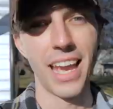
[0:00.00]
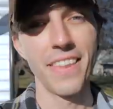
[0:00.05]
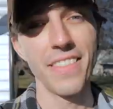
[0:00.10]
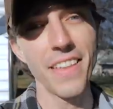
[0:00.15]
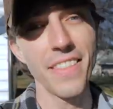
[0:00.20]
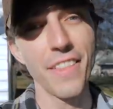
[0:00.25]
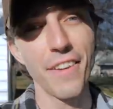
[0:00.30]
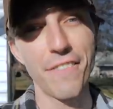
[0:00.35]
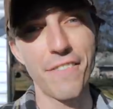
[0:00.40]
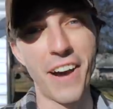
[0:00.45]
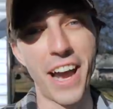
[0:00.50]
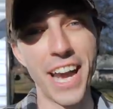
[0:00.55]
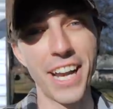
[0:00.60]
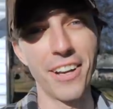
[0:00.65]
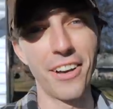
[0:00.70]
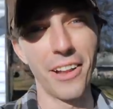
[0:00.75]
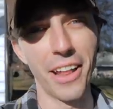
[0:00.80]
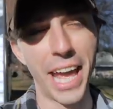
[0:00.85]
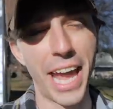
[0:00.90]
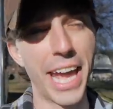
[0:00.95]
And then the
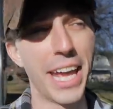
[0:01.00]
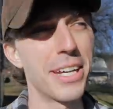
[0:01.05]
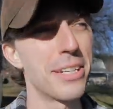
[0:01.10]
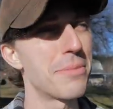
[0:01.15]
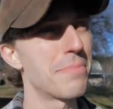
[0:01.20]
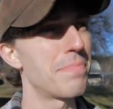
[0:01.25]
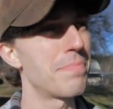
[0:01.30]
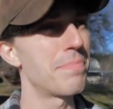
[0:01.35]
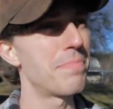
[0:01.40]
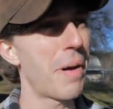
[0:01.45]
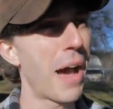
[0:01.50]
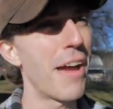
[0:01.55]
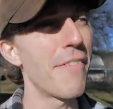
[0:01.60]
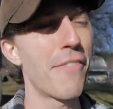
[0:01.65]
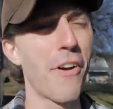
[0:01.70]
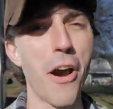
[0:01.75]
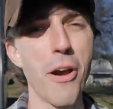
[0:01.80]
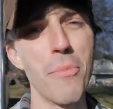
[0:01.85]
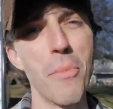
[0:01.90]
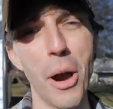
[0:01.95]
final and by
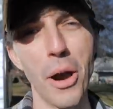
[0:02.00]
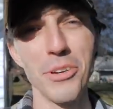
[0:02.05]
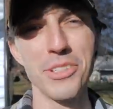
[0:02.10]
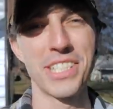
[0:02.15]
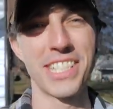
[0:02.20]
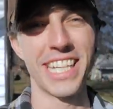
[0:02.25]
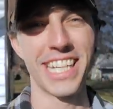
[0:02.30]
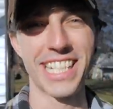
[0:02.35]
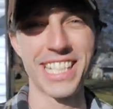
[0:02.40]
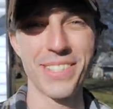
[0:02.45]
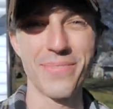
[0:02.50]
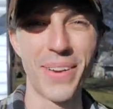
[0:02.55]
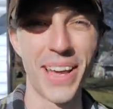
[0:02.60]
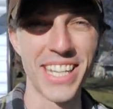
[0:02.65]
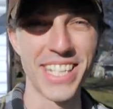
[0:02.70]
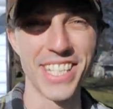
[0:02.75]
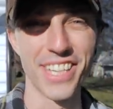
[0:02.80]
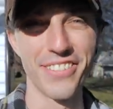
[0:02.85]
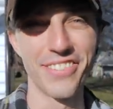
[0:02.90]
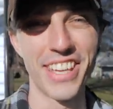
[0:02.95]
far most
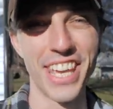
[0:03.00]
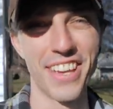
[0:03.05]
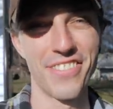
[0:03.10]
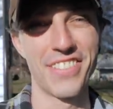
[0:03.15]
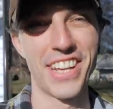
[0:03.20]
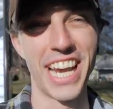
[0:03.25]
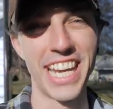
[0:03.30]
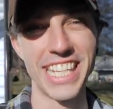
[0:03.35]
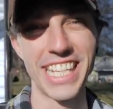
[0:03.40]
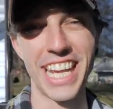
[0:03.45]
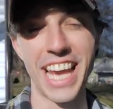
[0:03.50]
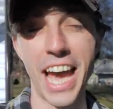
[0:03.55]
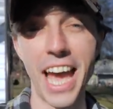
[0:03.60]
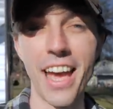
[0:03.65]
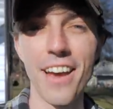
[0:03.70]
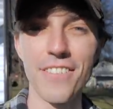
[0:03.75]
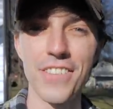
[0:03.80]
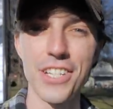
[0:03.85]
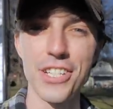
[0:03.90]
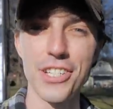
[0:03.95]
expensive gift idea I
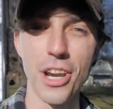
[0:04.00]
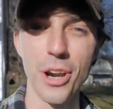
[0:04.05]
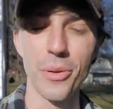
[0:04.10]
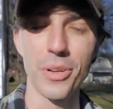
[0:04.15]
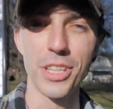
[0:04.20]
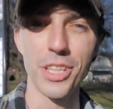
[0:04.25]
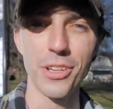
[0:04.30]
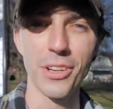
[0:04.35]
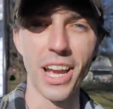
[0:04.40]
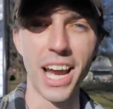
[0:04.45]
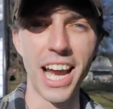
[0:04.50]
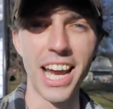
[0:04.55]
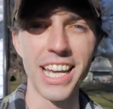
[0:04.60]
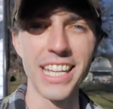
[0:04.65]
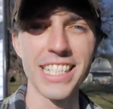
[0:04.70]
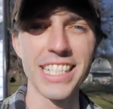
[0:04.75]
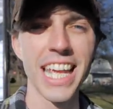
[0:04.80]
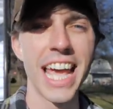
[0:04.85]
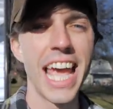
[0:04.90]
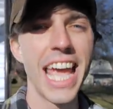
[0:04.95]
have to share with you
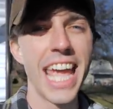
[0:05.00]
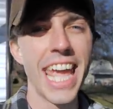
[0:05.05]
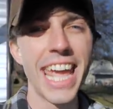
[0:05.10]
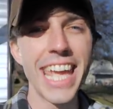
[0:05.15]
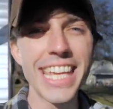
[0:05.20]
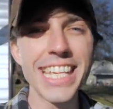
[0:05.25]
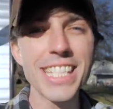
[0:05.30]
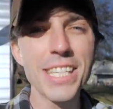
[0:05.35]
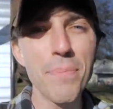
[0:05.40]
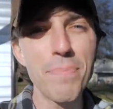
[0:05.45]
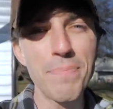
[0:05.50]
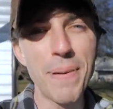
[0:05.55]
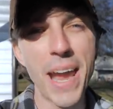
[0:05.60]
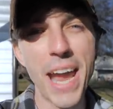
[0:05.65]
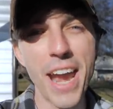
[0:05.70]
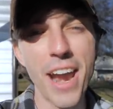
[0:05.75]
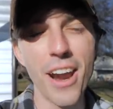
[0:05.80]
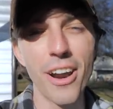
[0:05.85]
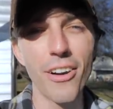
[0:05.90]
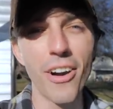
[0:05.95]
guys is a
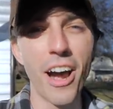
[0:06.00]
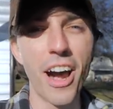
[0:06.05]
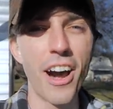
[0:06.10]
pair